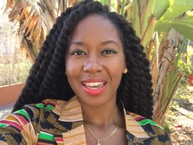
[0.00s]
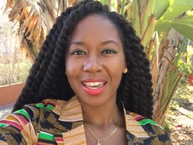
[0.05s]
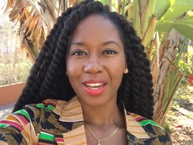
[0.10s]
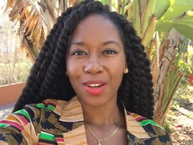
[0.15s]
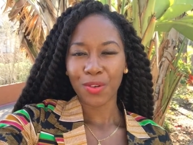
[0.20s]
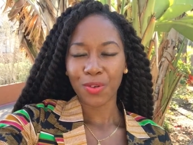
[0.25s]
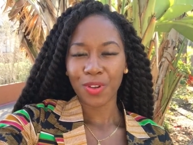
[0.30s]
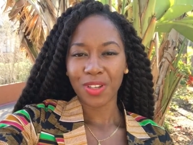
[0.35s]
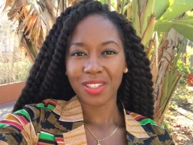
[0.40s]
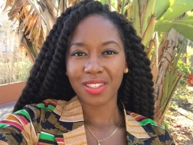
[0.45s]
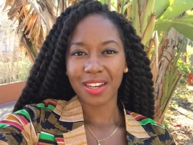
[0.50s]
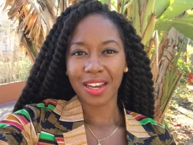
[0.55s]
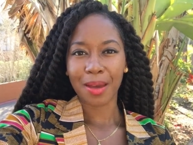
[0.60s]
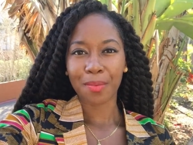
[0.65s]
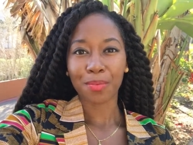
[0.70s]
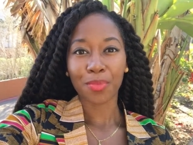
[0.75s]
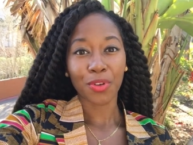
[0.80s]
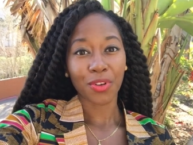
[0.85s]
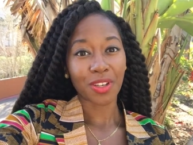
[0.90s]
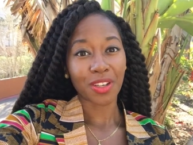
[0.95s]
increase their
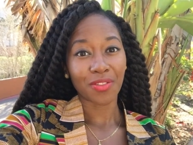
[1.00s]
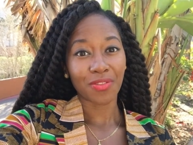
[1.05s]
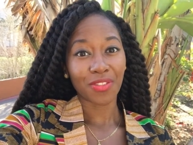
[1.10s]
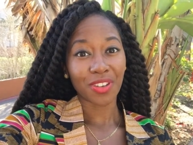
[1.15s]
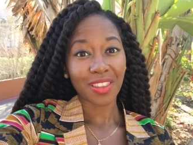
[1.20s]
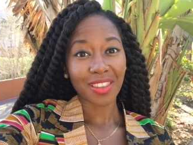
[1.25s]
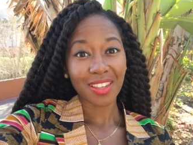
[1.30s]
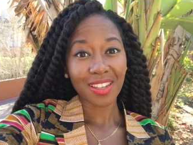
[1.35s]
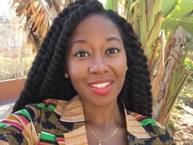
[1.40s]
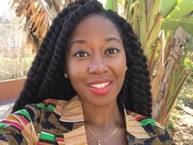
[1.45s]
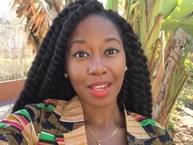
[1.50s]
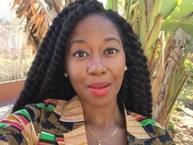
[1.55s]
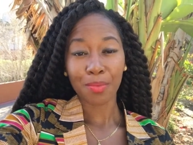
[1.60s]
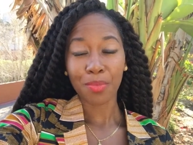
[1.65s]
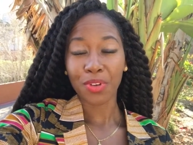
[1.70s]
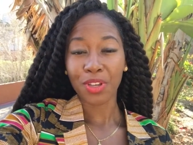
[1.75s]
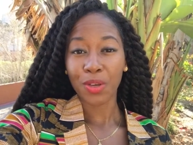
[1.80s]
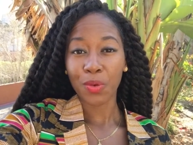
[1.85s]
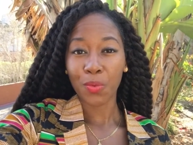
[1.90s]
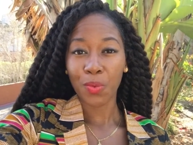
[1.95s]
employee fitness,
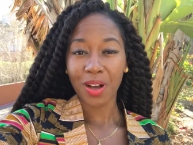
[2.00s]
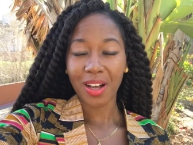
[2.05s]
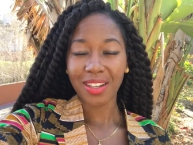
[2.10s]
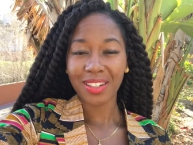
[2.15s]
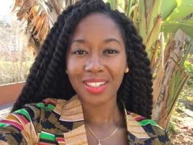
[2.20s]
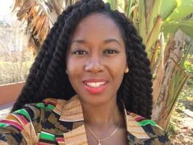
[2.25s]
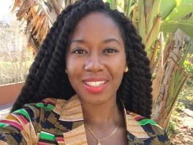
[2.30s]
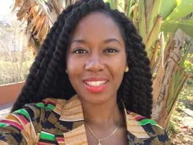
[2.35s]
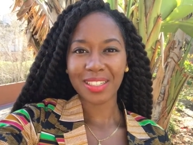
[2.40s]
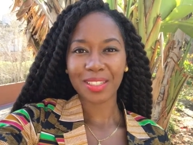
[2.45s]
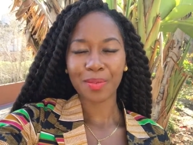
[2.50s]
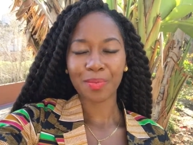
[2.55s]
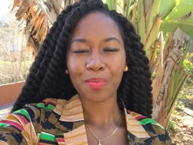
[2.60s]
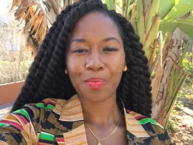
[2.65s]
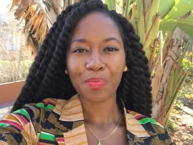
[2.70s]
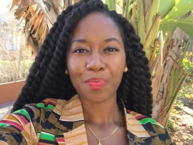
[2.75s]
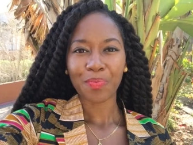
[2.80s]
employee wellness.